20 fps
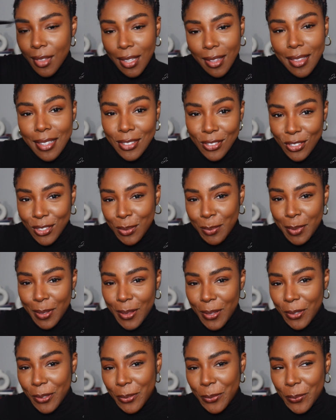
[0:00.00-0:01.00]
that's just me
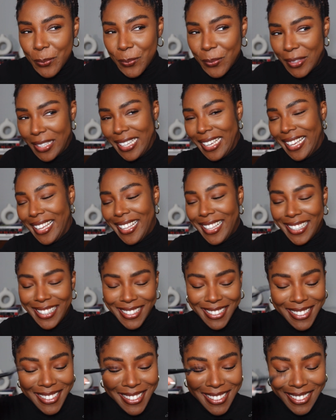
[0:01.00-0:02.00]
though.
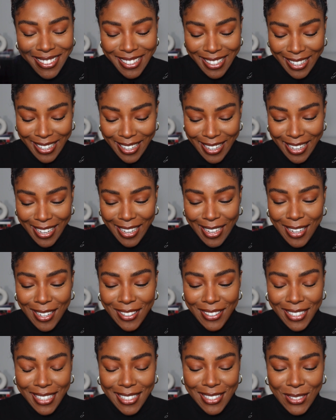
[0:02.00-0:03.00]

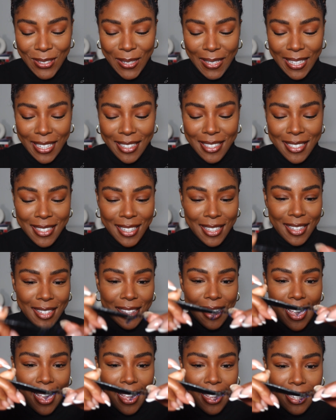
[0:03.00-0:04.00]
Okay, so I like to take the
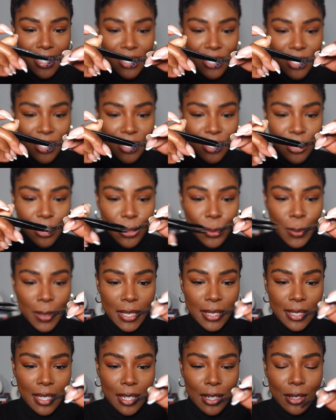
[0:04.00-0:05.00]
lash. This is a
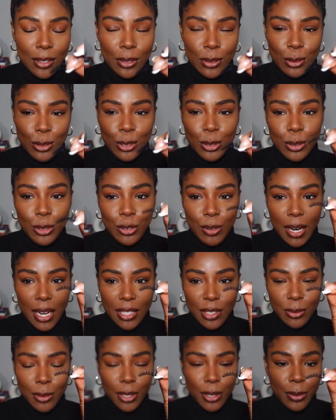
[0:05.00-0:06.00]
quick set glue so it dries really